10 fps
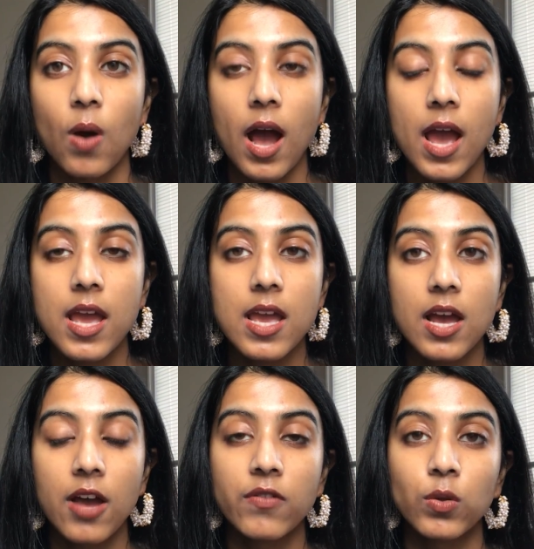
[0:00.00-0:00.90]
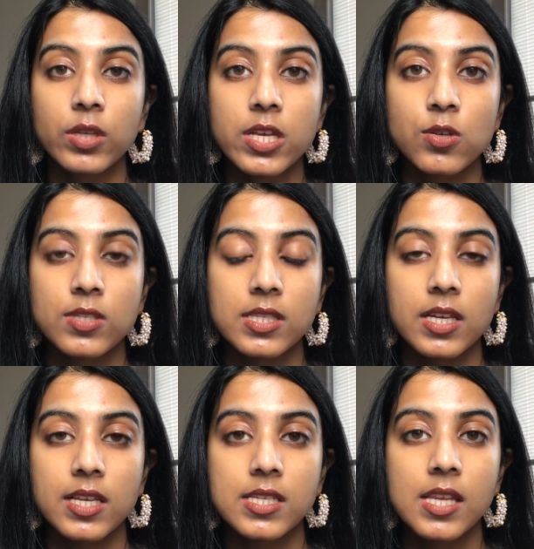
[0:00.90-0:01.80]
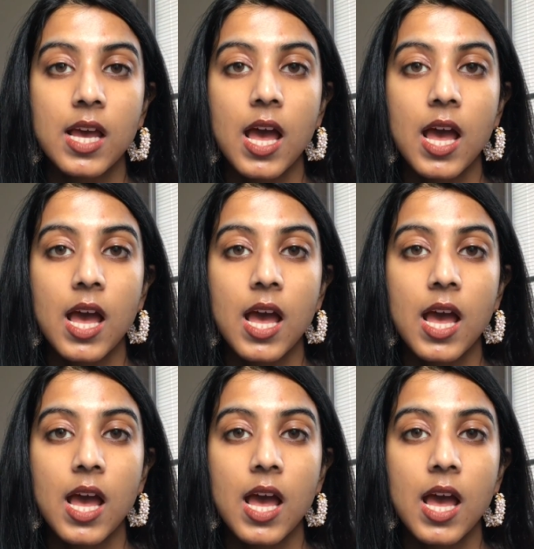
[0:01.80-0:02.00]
I've only used this